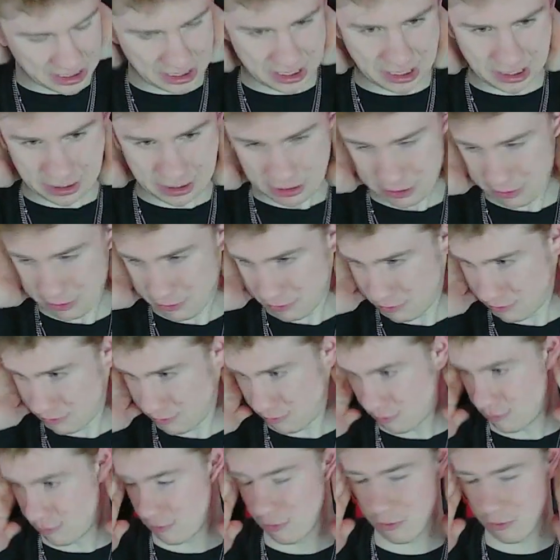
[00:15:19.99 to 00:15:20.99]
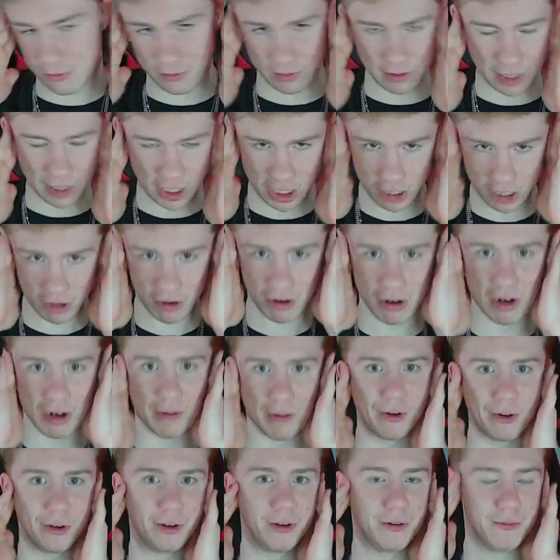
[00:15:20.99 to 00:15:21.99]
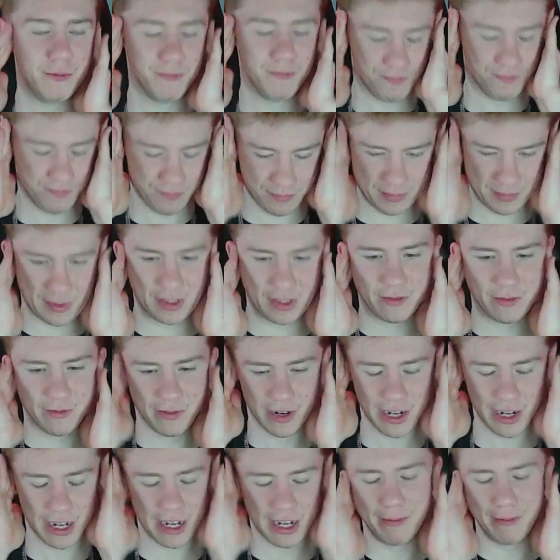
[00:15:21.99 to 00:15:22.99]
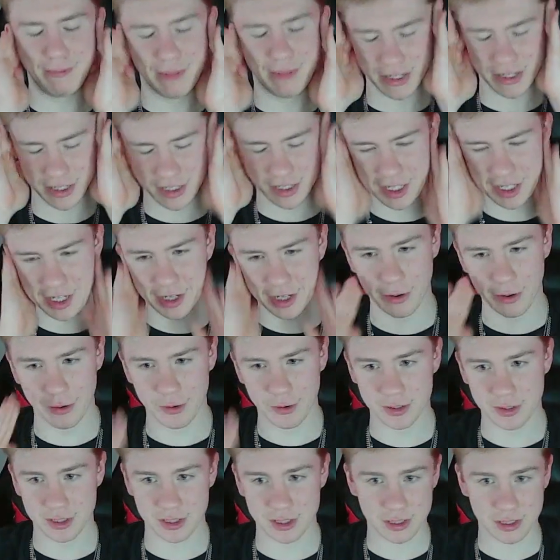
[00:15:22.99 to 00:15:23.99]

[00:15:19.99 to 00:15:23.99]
the horrible freaking miscues.